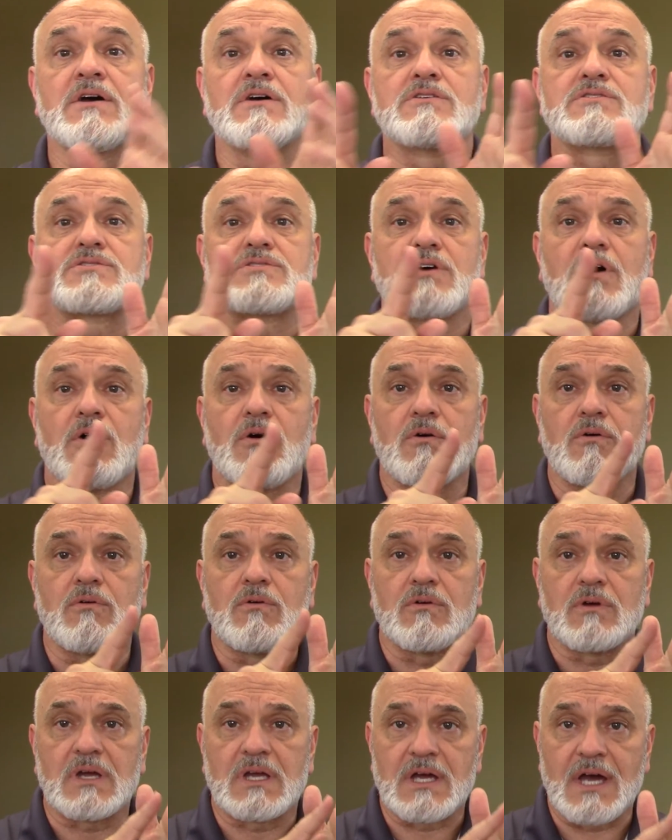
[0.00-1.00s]

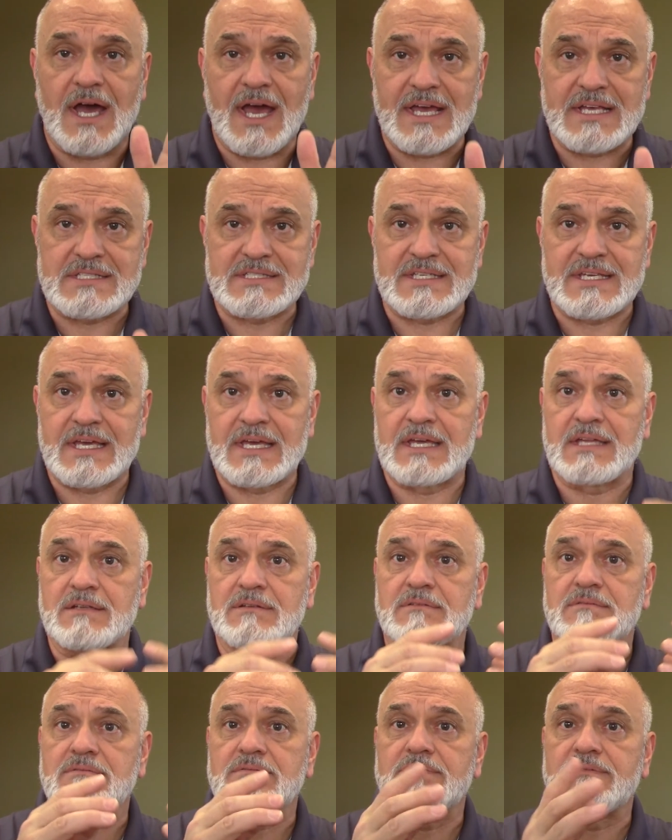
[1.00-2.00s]
So,
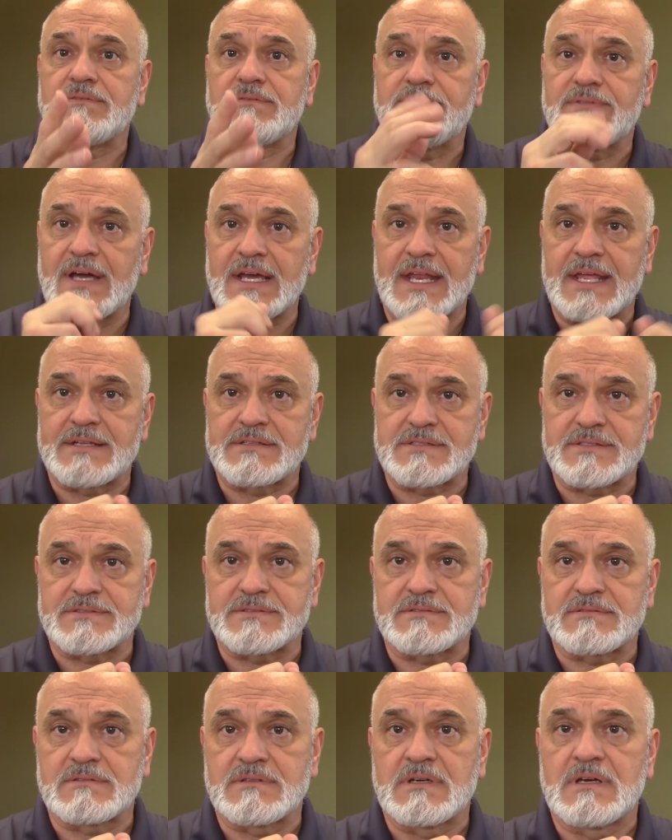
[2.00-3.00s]
Kaizen
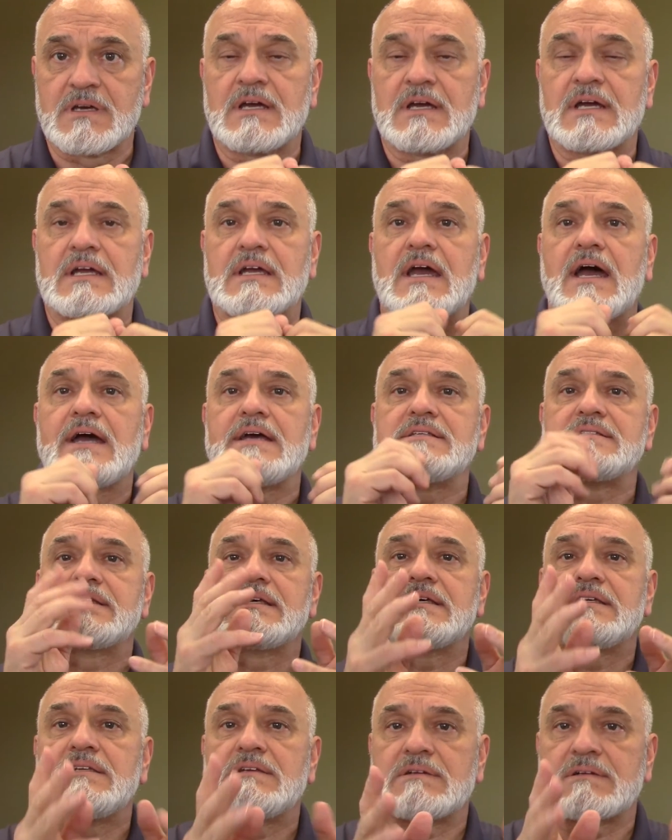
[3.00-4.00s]
finances,
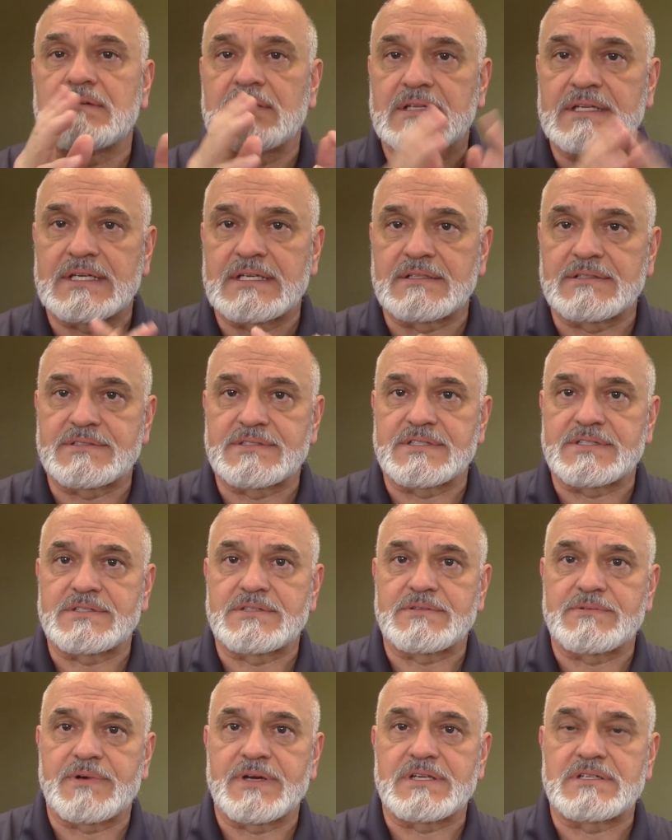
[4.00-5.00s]
Kaizen your legal
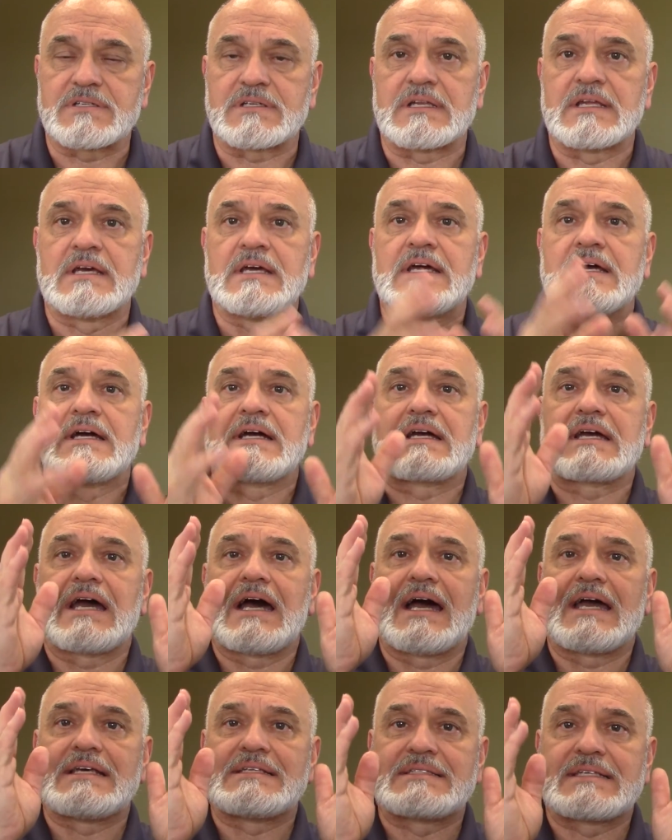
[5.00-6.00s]
situation,
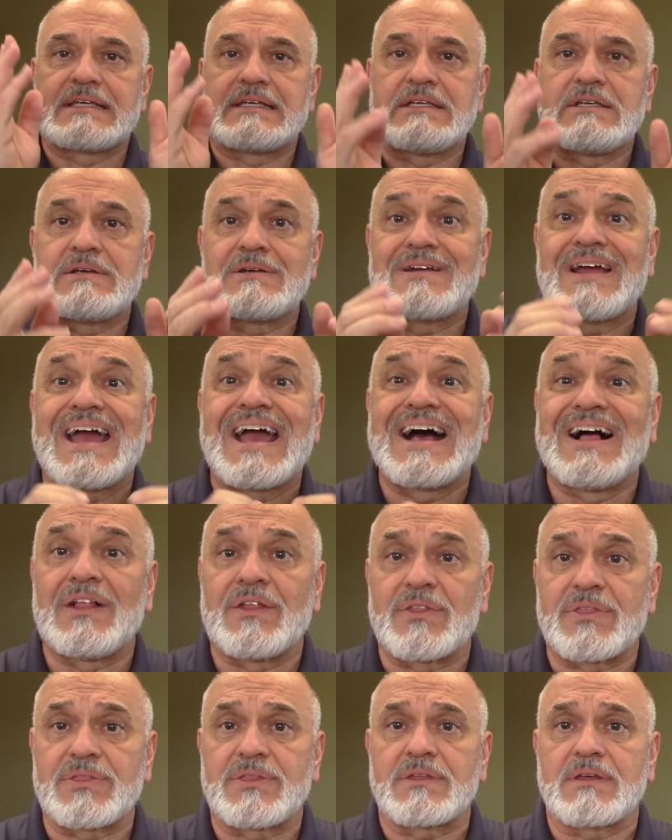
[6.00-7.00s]
Kaizen your
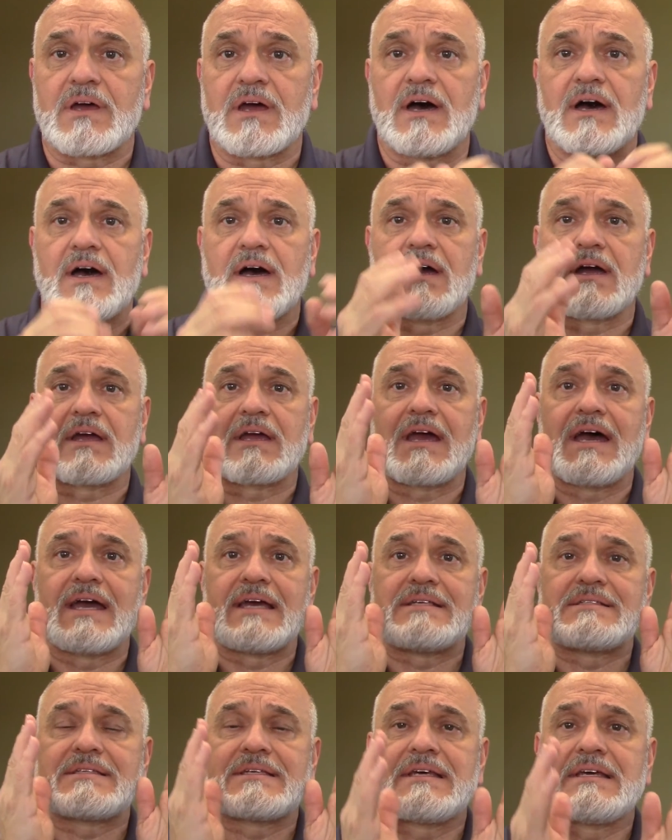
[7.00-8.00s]
health, uh,
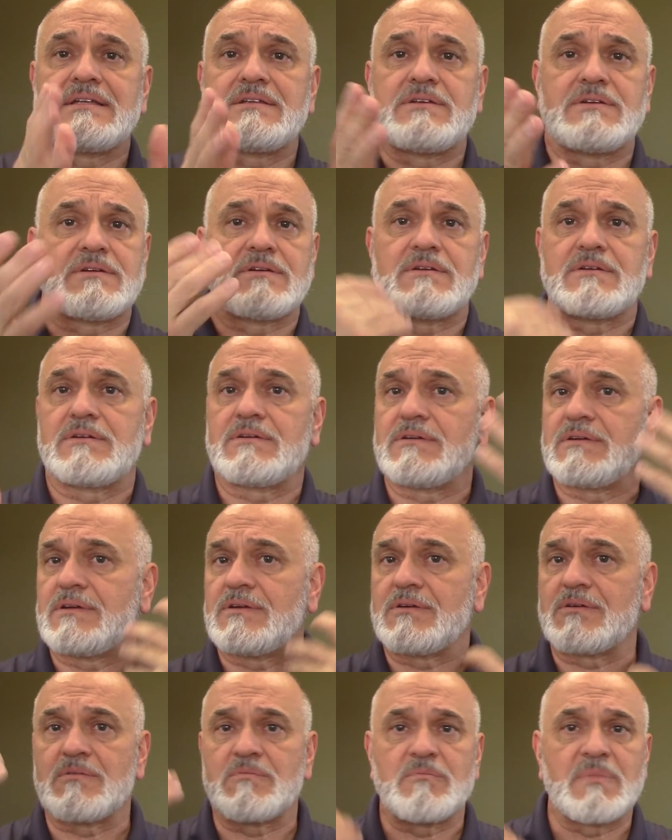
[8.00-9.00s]
Kaizen your,
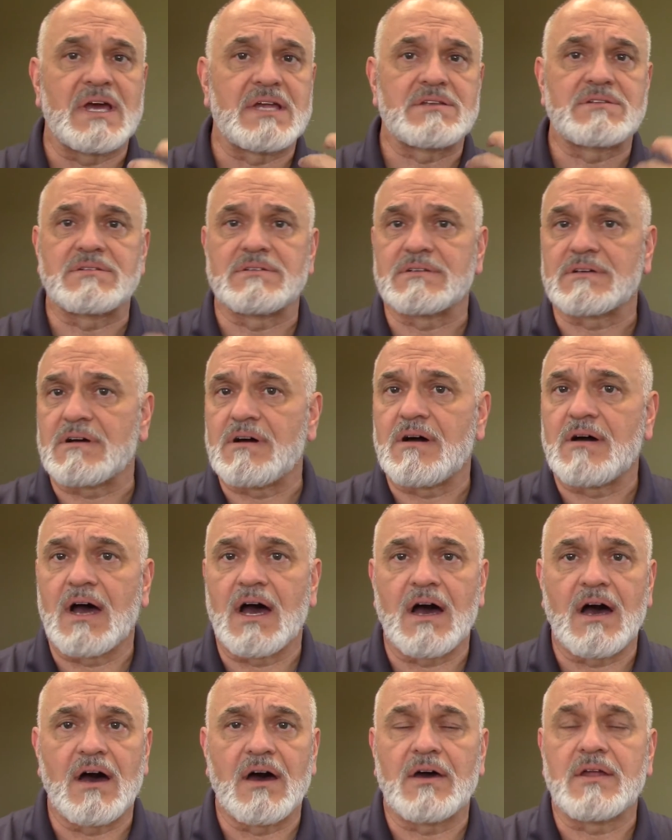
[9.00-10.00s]
your mental
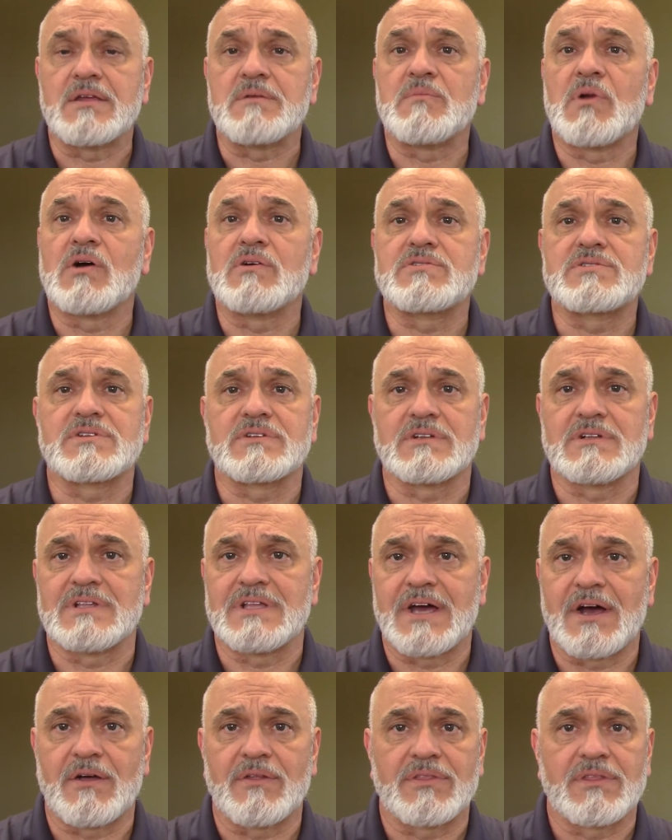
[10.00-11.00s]
uh, and emotional
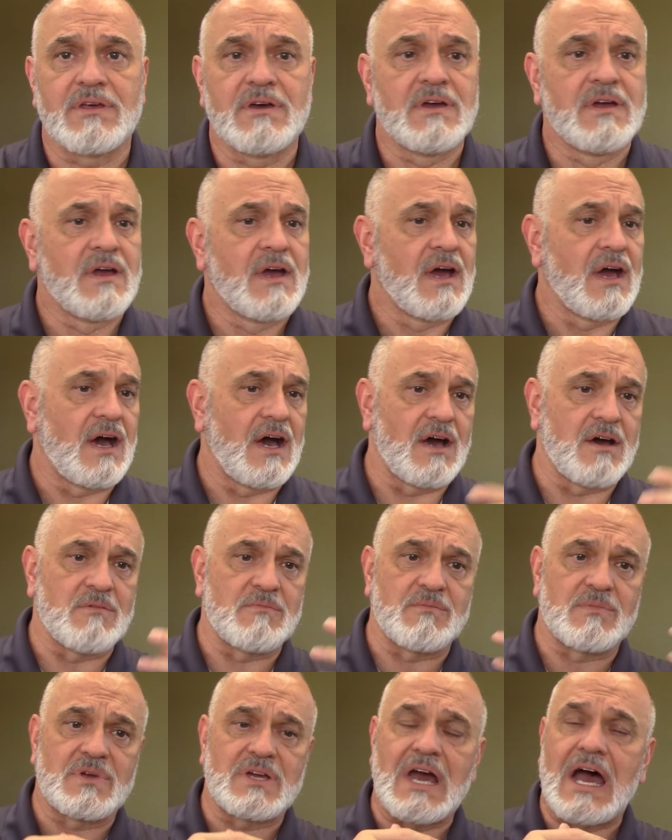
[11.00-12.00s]
health,
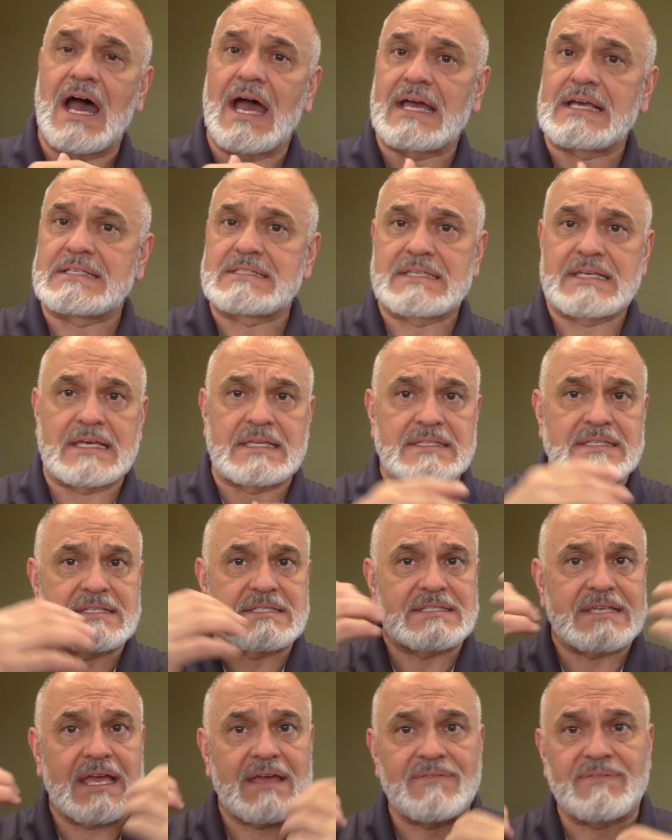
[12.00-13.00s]
um, Kaizen the
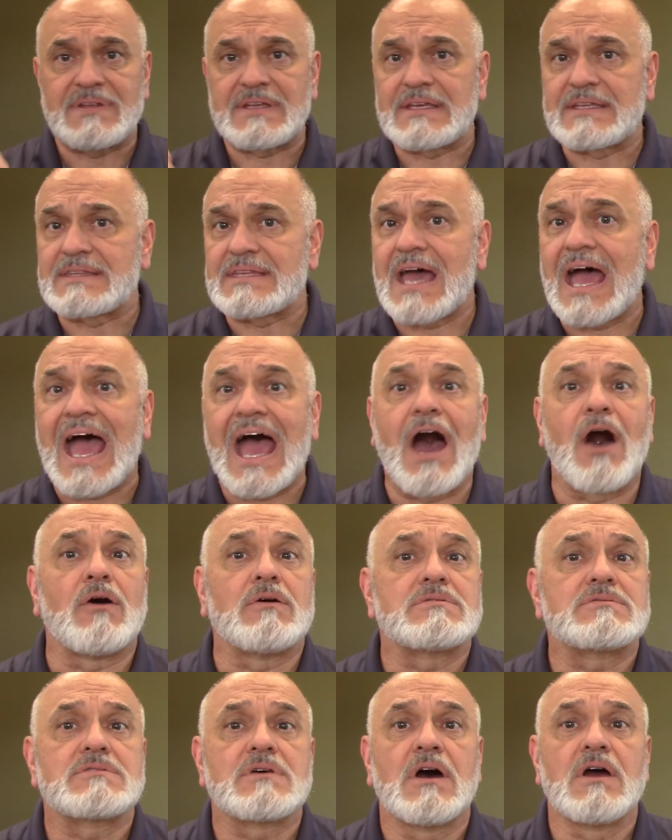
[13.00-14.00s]
safety at the
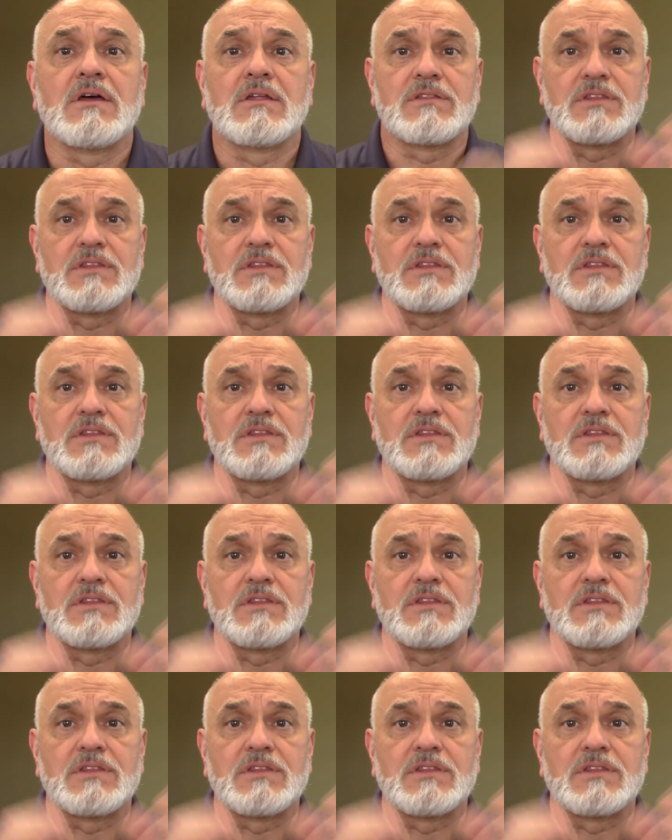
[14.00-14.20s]
house.